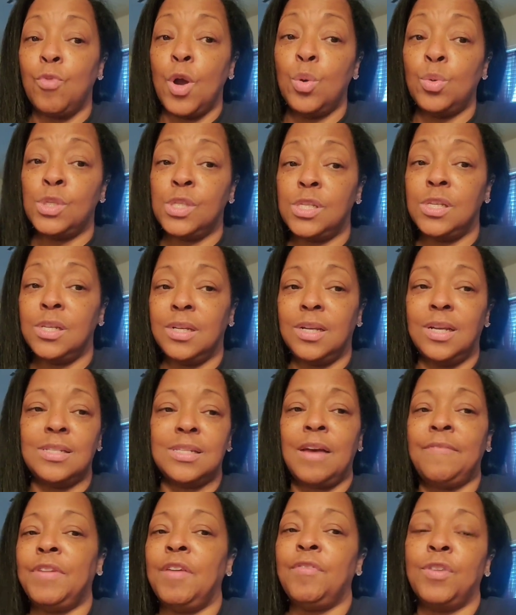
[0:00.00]
roast, because
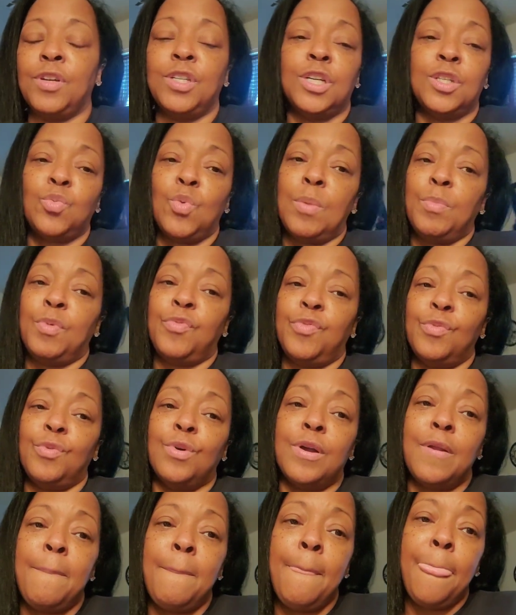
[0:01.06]
I've never cooked one
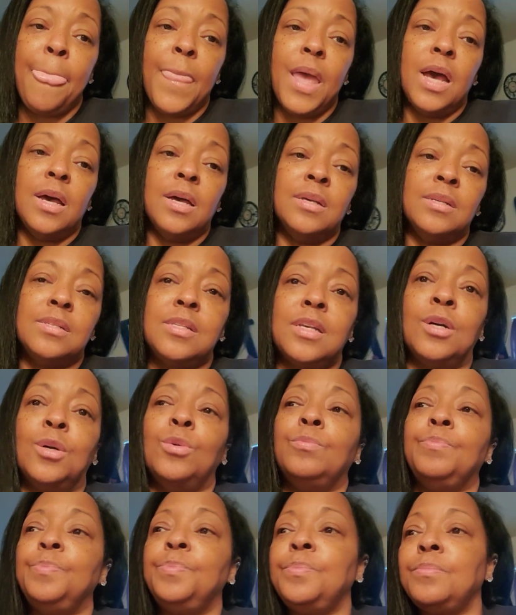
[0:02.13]
before.
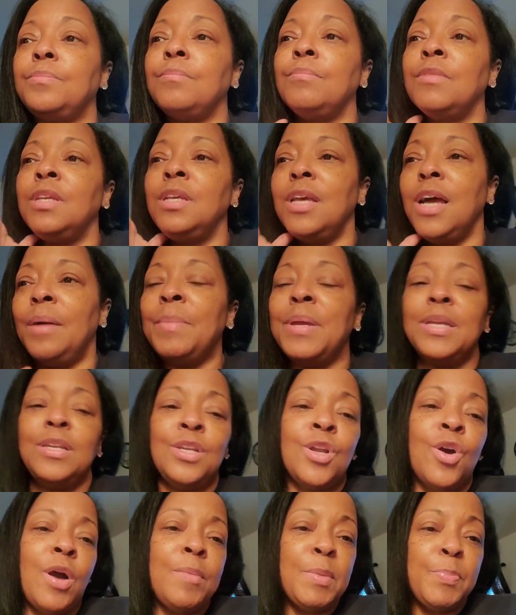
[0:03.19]
So, I mean,
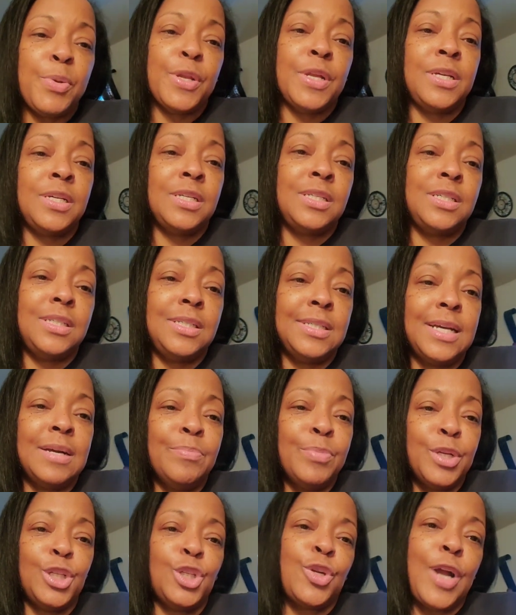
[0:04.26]
you know, I'm a pretty good cook.
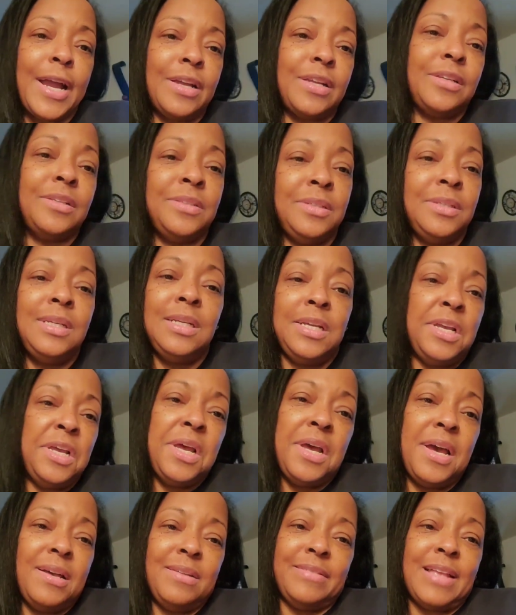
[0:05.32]
I'm pretty sure I can
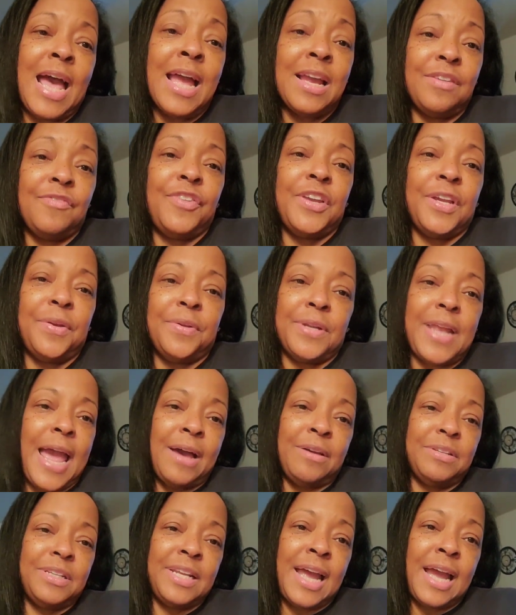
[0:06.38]
figure it
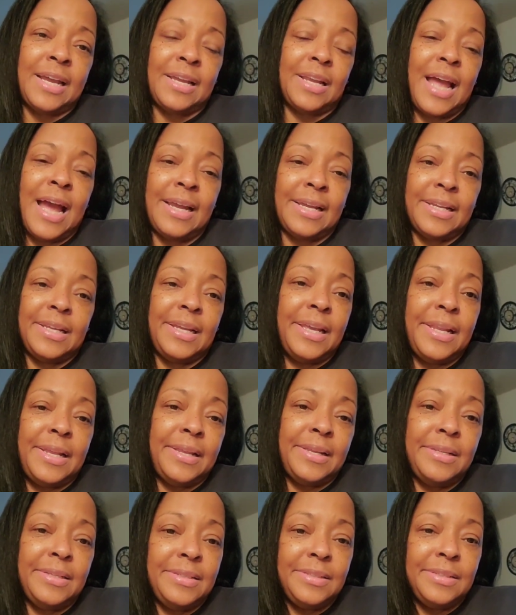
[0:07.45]
out, and I can get
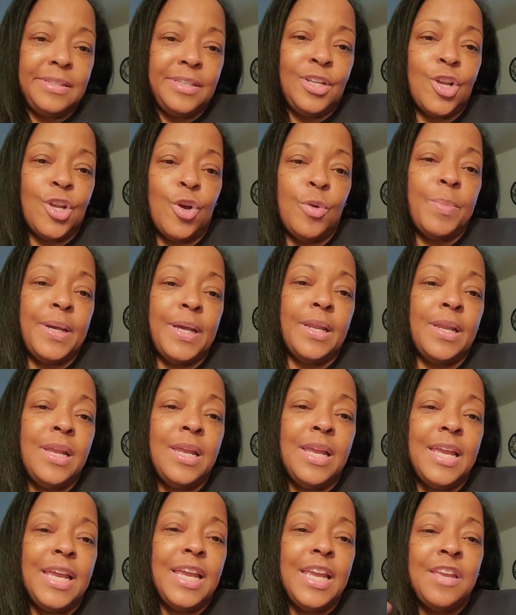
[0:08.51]
it, you know. But
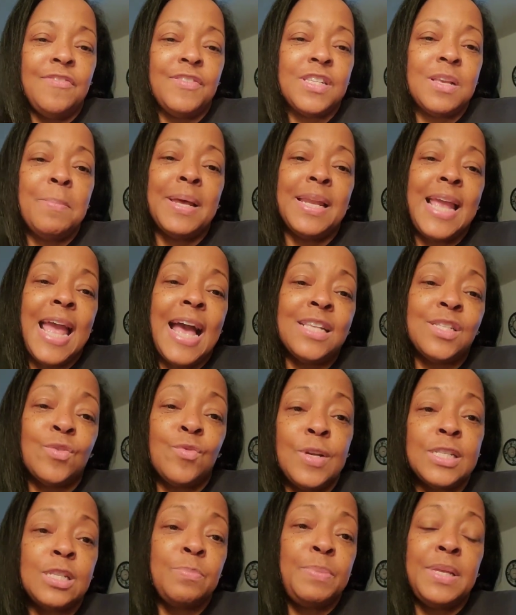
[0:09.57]
if somebody has
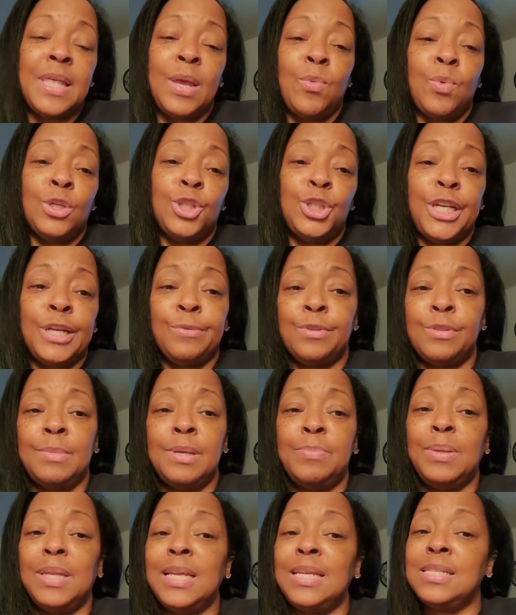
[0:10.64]
a recipe they want to share with
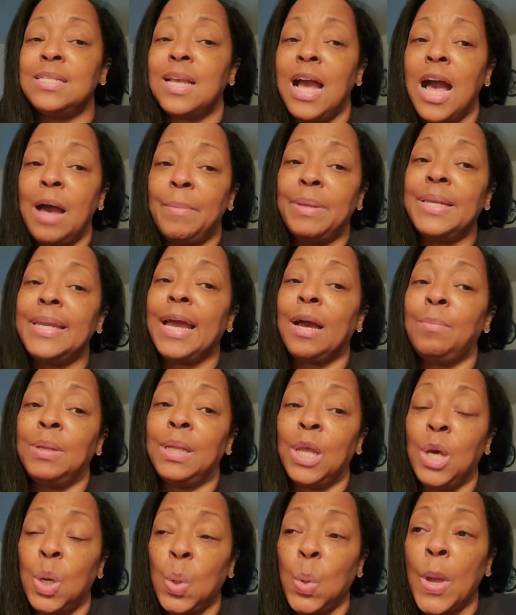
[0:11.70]
me, please comment down
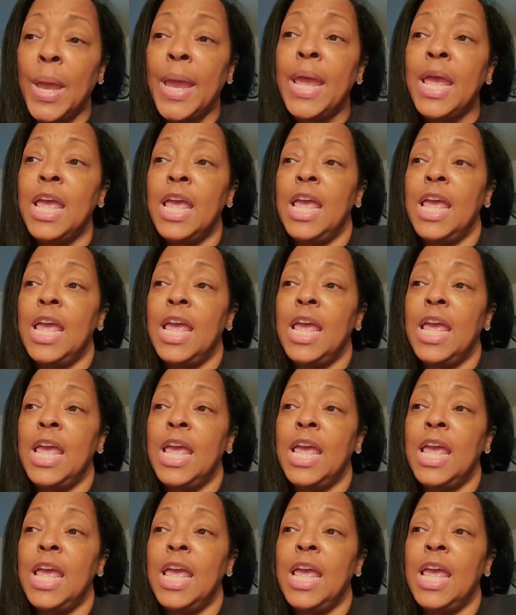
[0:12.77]
below,